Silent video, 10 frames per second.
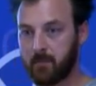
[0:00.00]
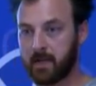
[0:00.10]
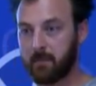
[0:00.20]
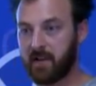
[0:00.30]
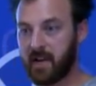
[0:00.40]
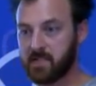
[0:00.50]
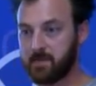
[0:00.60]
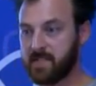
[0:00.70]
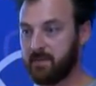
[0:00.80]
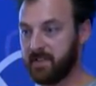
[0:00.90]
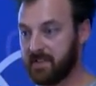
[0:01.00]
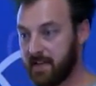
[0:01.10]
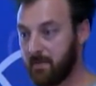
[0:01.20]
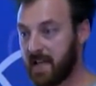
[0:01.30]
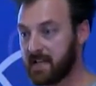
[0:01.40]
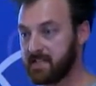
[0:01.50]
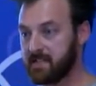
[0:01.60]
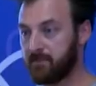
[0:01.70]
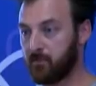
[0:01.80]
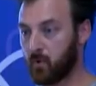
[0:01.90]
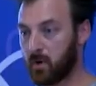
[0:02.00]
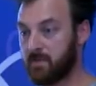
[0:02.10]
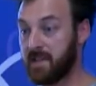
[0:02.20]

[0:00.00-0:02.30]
application-specific database for